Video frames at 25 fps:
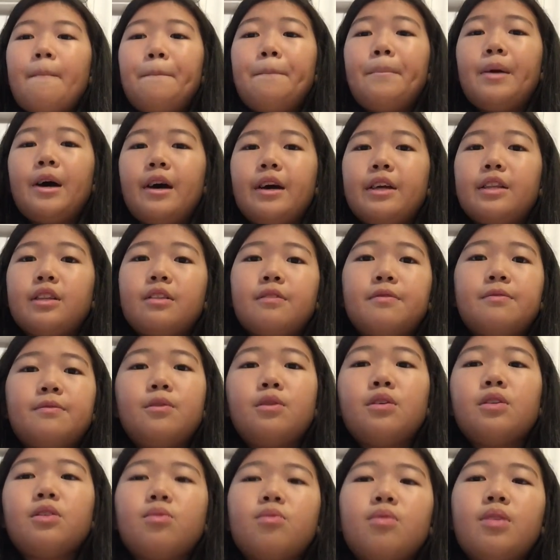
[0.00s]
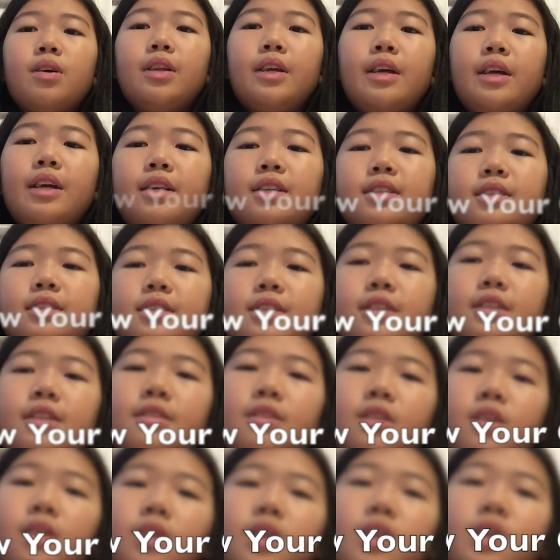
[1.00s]
But the 4th one is
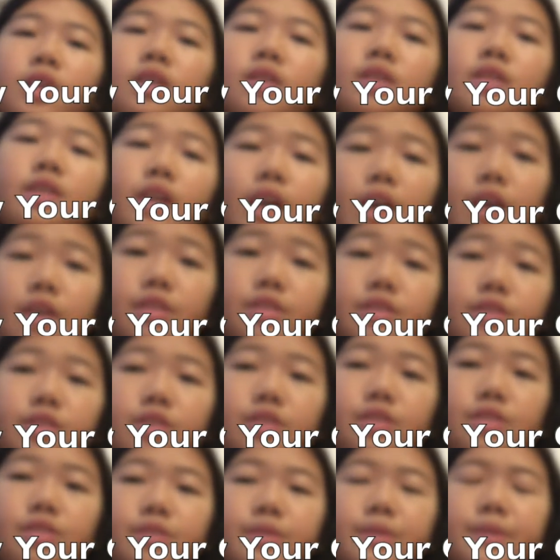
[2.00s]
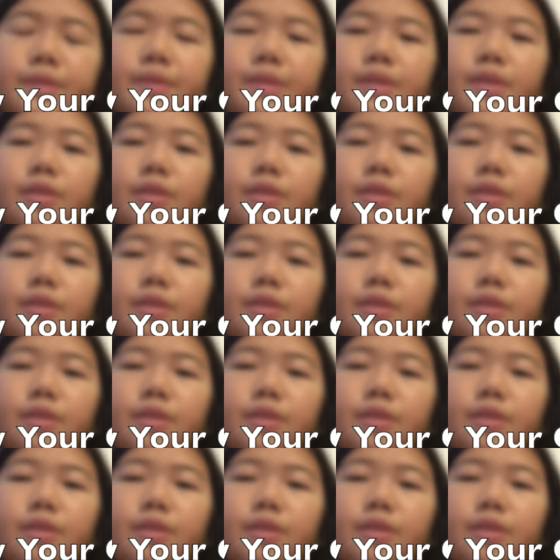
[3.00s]
characters.